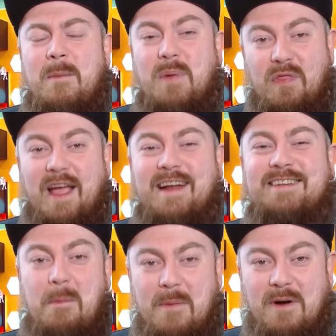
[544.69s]
But then
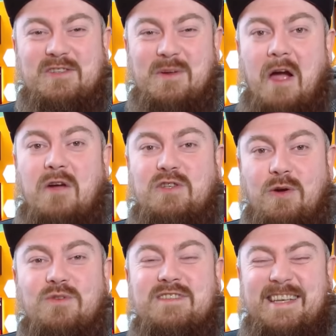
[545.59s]
to Muslim
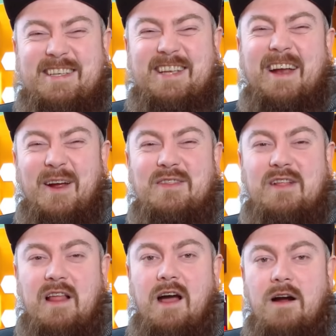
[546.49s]
households, he sent out
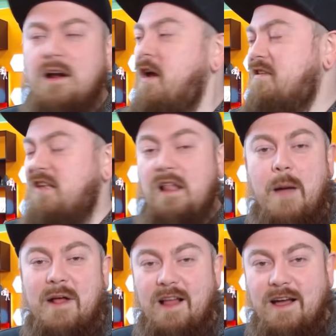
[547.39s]
the letter,
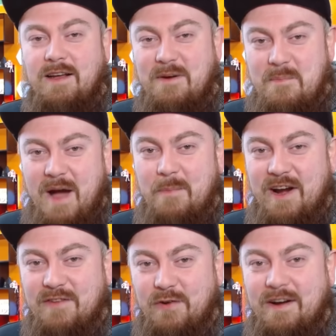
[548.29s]
"Salam alaikum, my
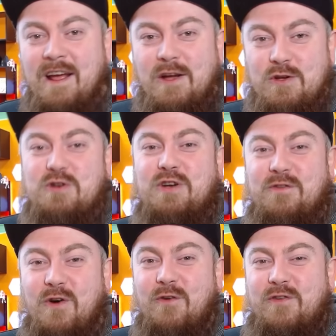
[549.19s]
brethren. You
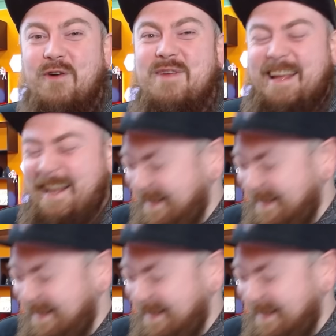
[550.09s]
should vote for me."